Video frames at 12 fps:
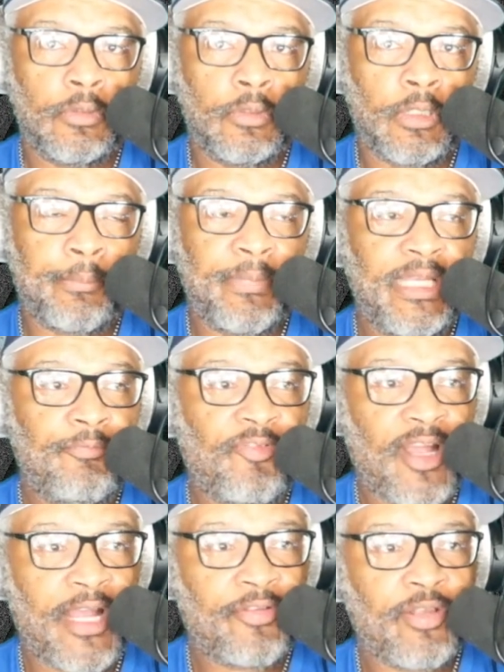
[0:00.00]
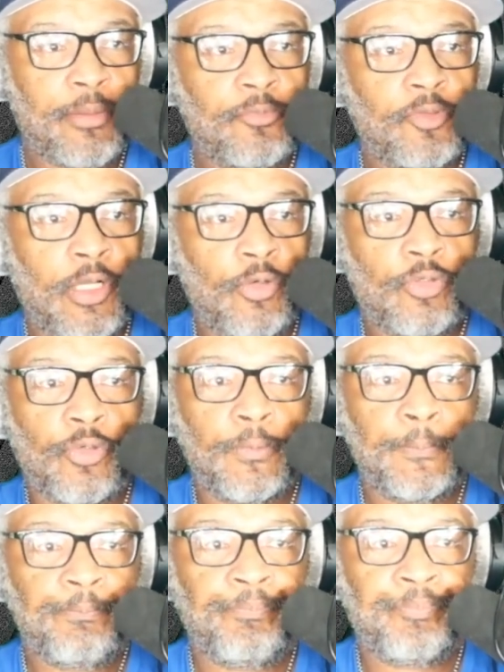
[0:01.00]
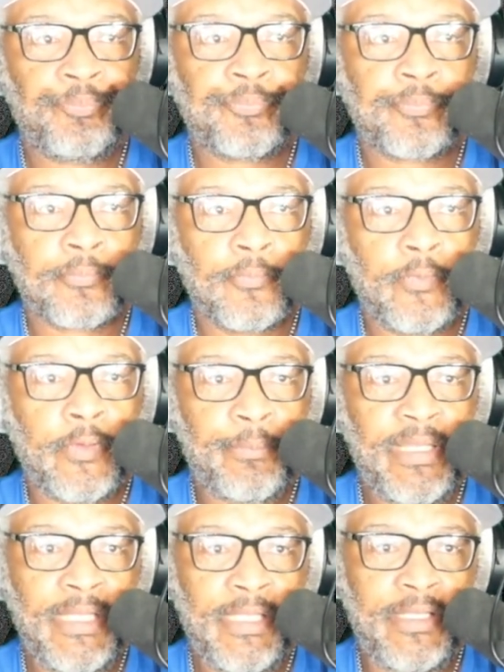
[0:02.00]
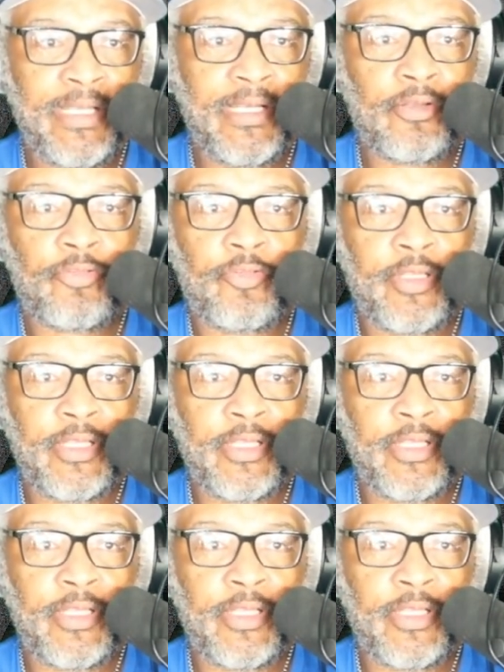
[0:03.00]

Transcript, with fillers: I mean, find something local. I mean, there's